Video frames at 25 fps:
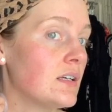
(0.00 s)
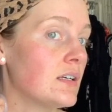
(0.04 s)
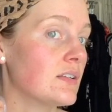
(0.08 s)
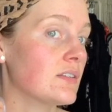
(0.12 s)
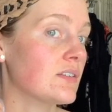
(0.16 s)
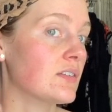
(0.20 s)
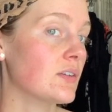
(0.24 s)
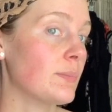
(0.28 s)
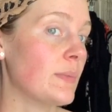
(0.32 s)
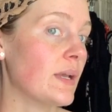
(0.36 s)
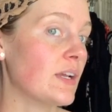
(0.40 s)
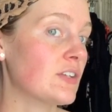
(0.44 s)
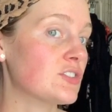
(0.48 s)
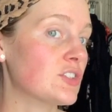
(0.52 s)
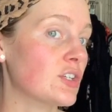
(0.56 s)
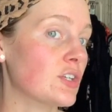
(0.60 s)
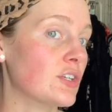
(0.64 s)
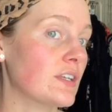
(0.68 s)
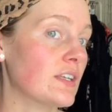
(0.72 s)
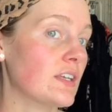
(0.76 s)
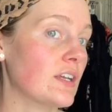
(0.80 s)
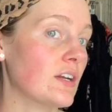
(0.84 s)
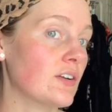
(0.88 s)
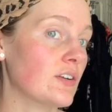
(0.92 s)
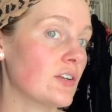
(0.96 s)
So make sure
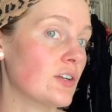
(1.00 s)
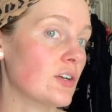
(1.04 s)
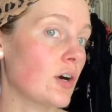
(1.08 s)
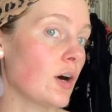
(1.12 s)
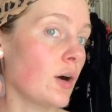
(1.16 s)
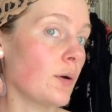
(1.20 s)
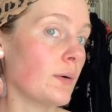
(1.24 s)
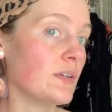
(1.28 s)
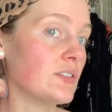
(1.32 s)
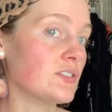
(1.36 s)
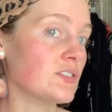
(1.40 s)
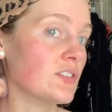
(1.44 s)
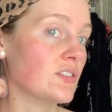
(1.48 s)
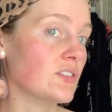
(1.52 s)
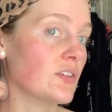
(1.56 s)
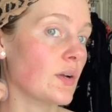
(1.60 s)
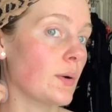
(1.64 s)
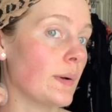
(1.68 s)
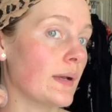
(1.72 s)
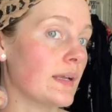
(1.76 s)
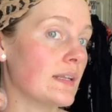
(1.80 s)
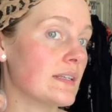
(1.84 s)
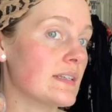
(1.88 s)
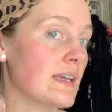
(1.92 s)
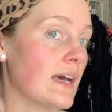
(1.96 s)
here you're always just
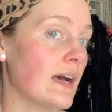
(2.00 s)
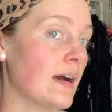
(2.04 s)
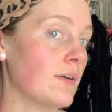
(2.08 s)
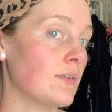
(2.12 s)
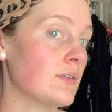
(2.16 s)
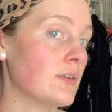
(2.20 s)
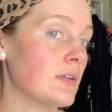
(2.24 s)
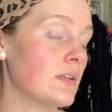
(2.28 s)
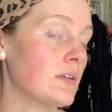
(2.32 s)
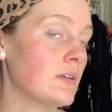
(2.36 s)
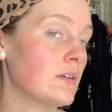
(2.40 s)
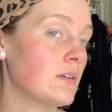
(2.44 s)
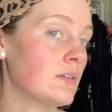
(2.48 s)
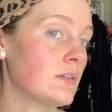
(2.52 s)
going down.